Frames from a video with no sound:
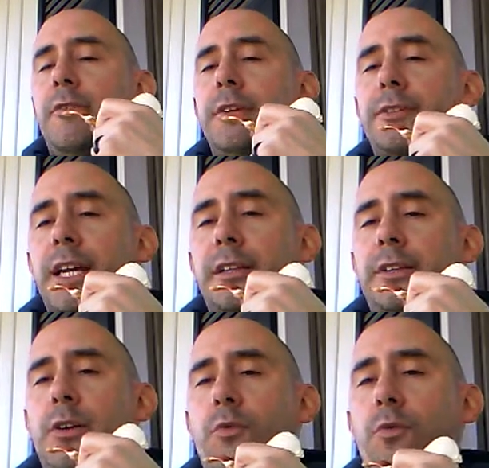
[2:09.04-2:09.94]
I don't
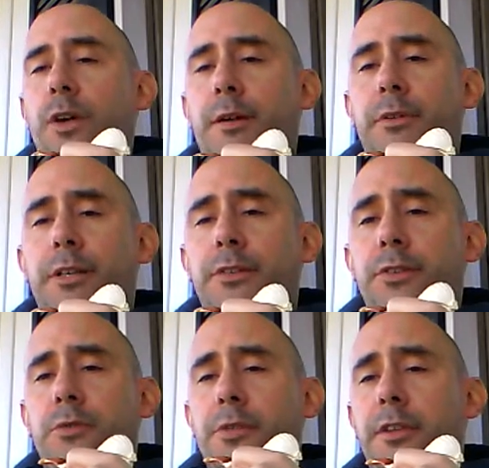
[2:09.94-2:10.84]
exactly know what I'm going
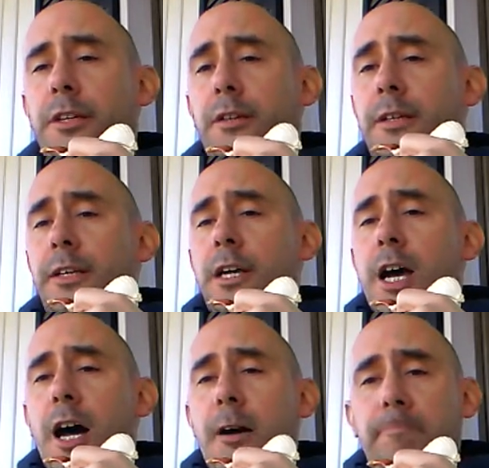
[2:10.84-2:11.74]
to do with it.
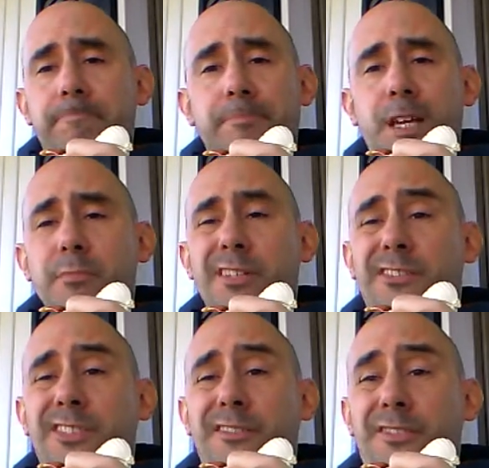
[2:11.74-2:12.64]
Um, I'm going
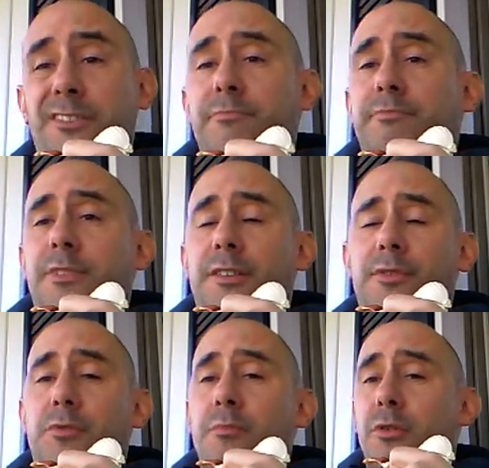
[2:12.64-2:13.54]
to see if it's
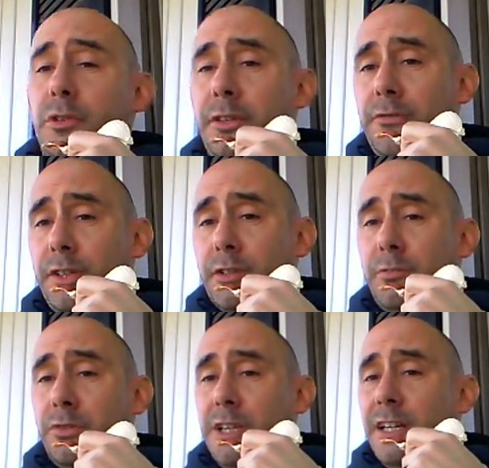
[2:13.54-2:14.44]
even remotely
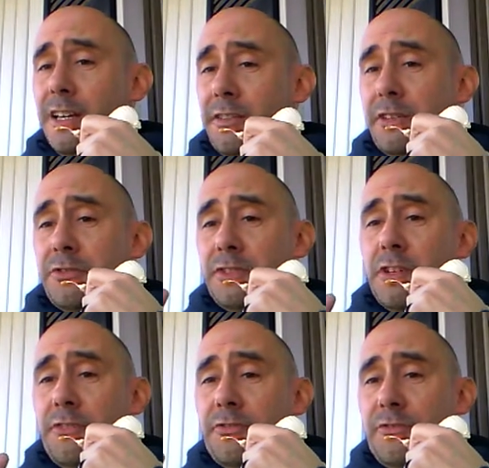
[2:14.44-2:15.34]
fixable. I think there's
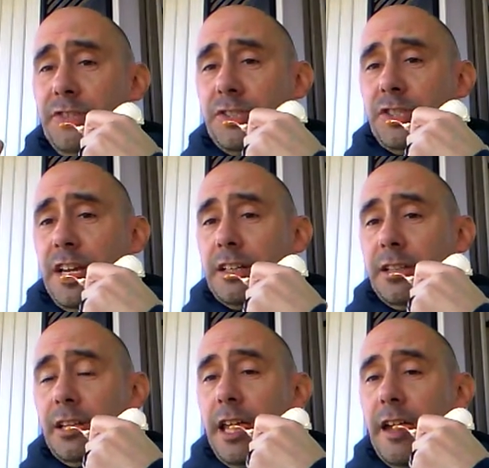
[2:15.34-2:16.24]
enough of the shank
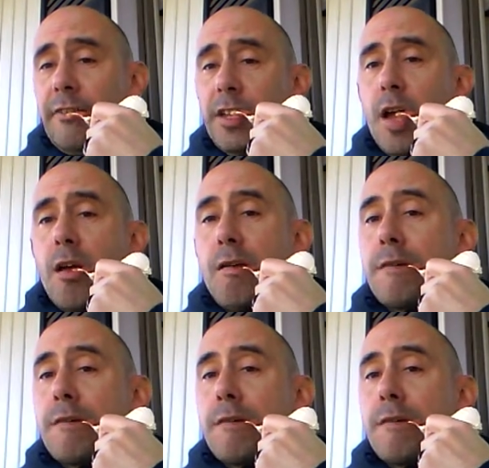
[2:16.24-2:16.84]
left